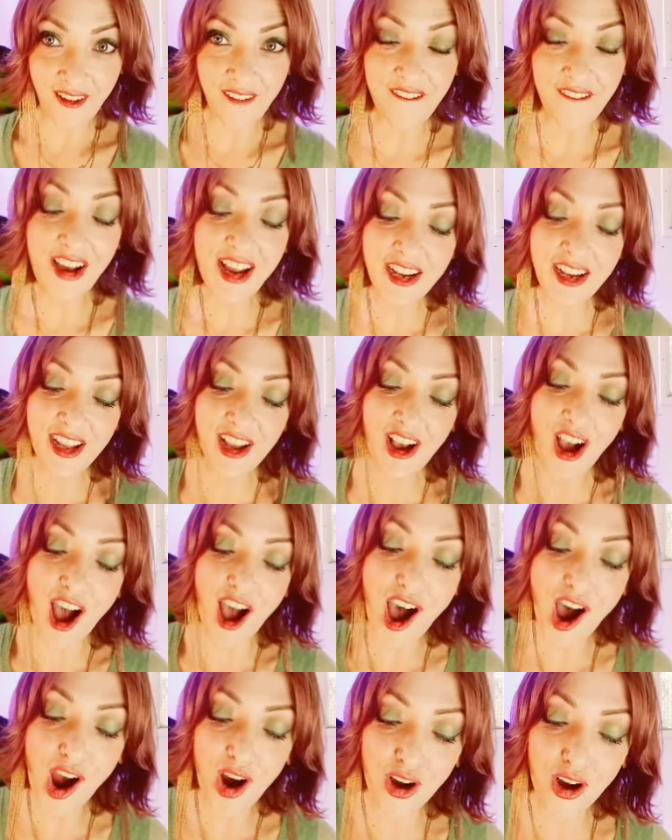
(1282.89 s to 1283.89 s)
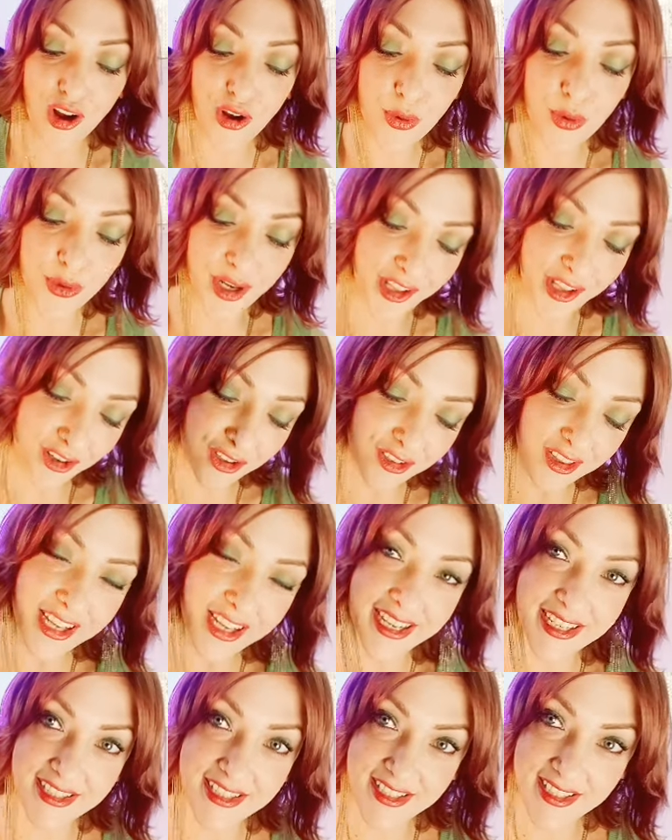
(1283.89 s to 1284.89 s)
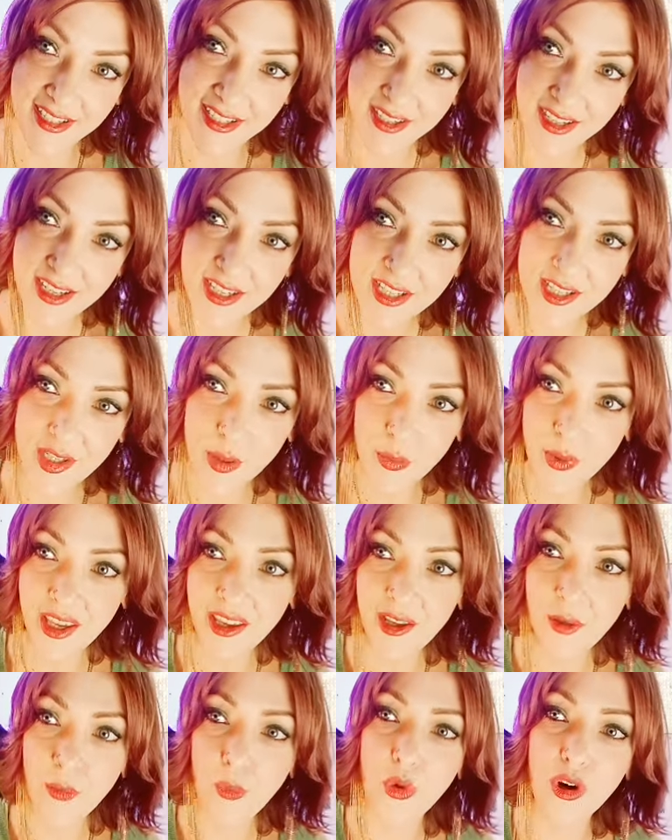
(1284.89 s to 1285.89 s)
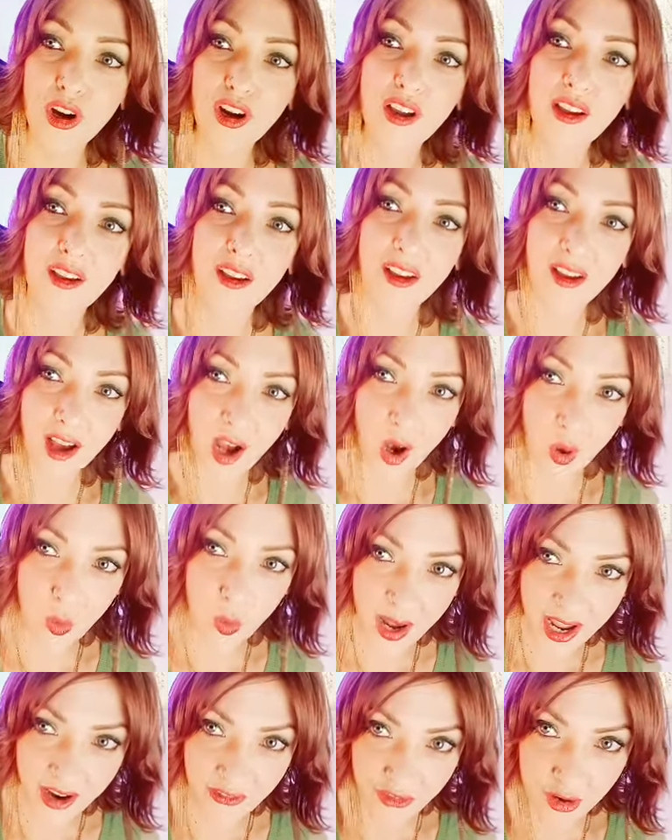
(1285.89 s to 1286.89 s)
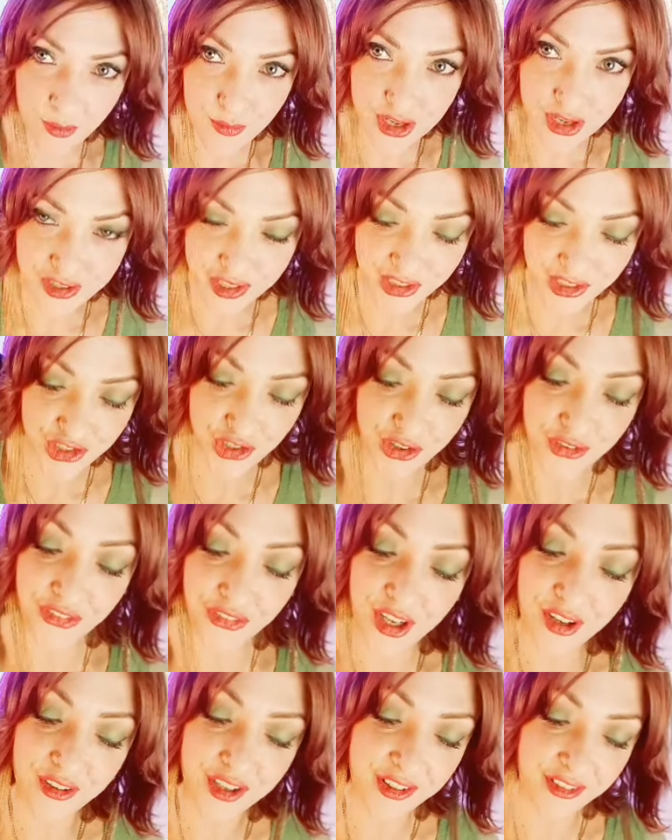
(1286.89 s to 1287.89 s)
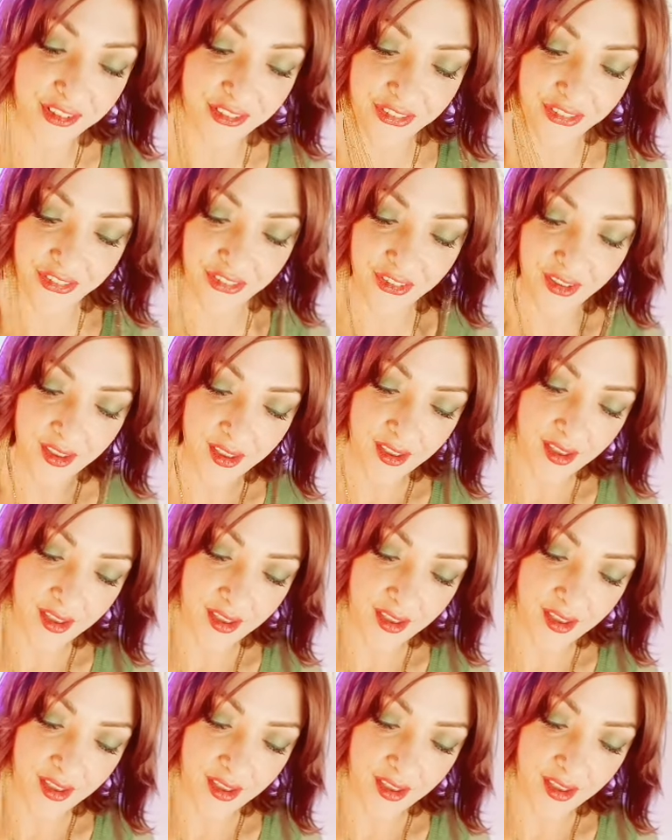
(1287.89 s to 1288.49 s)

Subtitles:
finding our own inner light so we can work away from this interference.